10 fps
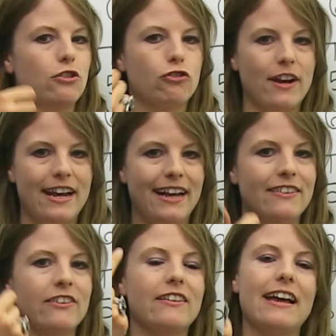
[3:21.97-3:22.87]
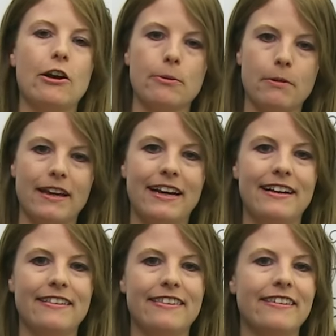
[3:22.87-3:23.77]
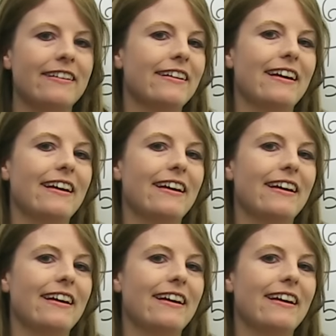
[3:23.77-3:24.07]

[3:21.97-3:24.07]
trains, airplanes.